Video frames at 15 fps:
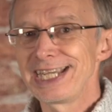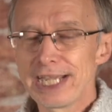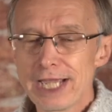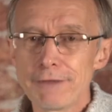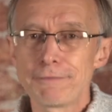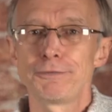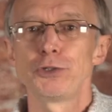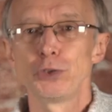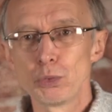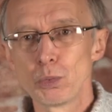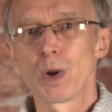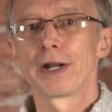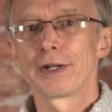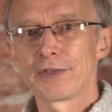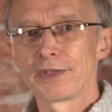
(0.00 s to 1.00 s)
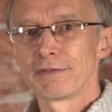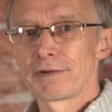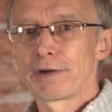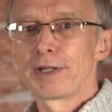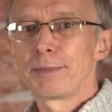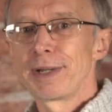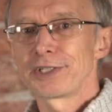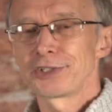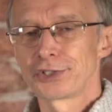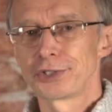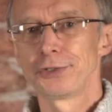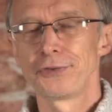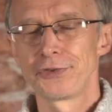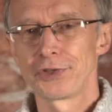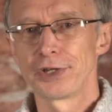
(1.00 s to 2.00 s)
if you want the very best
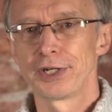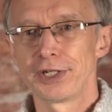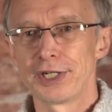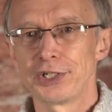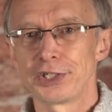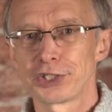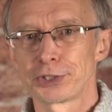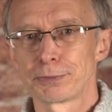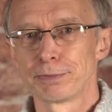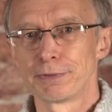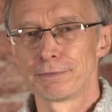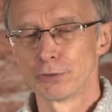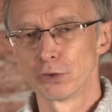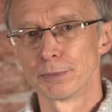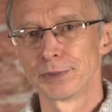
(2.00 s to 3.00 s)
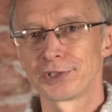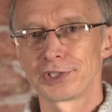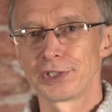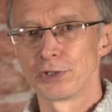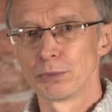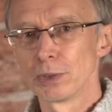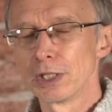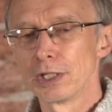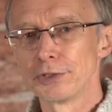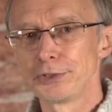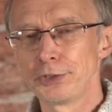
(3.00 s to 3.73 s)
2/3-inch performance in the world,